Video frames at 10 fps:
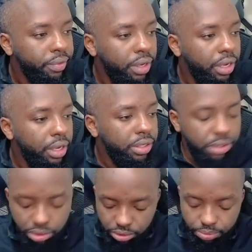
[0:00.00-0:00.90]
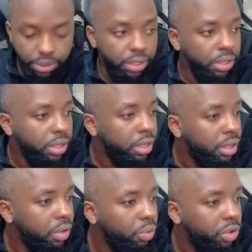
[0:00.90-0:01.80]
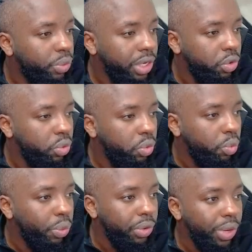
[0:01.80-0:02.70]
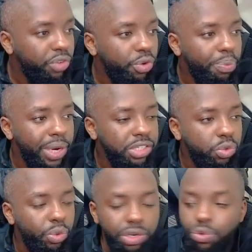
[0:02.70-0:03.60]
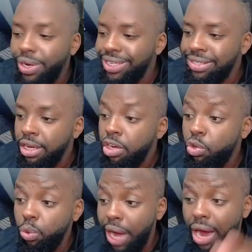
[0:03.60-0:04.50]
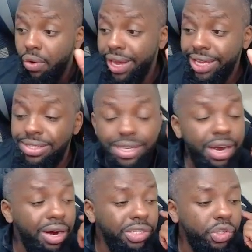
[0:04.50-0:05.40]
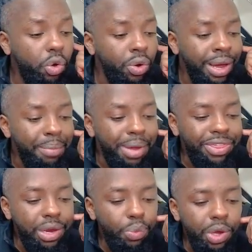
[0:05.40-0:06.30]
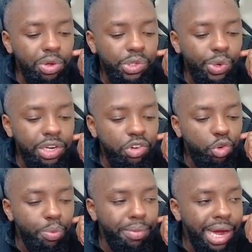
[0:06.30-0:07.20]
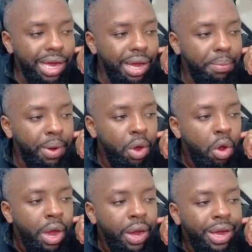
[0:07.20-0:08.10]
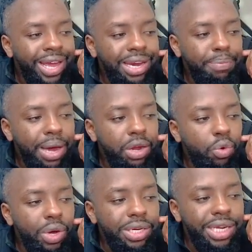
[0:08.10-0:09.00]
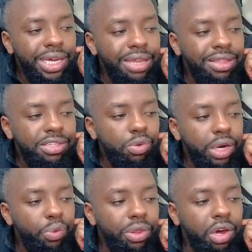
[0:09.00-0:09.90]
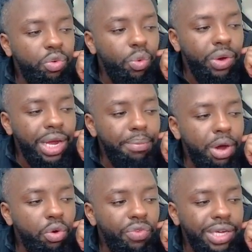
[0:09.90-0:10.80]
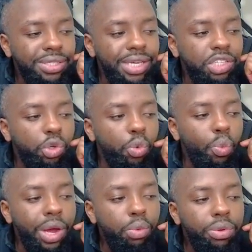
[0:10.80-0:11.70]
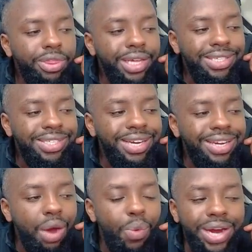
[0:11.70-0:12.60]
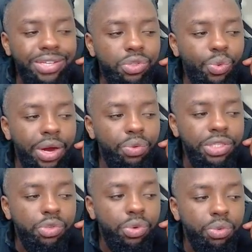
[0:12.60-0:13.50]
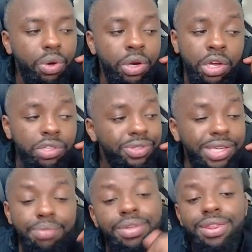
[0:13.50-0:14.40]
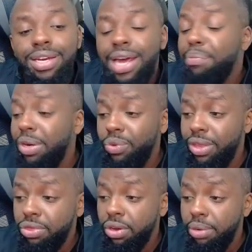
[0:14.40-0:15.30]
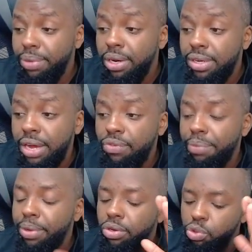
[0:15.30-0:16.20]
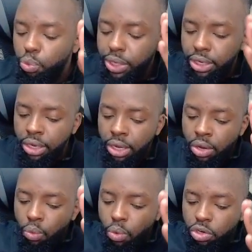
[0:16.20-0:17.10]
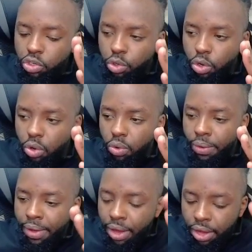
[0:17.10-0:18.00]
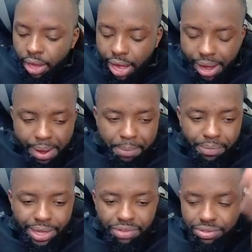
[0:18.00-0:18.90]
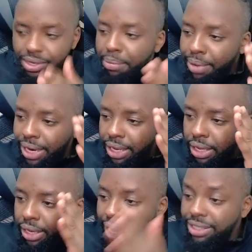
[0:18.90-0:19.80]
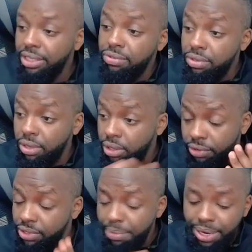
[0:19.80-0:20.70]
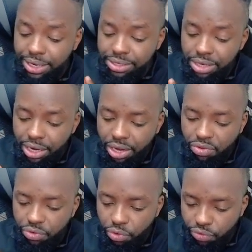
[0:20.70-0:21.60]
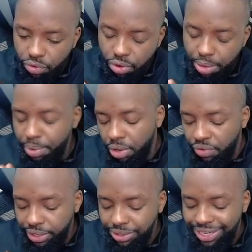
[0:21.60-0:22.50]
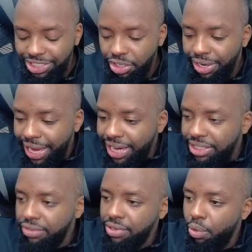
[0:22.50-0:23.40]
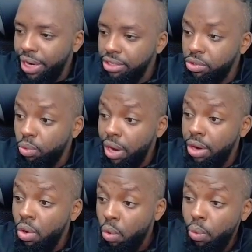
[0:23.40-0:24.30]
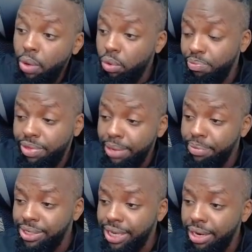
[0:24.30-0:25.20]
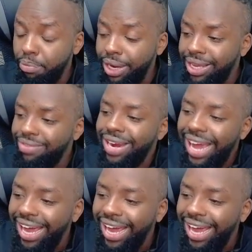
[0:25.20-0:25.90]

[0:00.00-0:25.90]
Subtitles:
What we do, we wait for price to retrace to our SAR zone, but then we also need to mark up anybody who had taken this trade without worrying about overextension. Where would they set a 1:1 risk to reward? So same thing that happened with the 30-minute time frame, because we want to know if somebody does not care about overextension and achieves a 1:1, where would they be setting break even?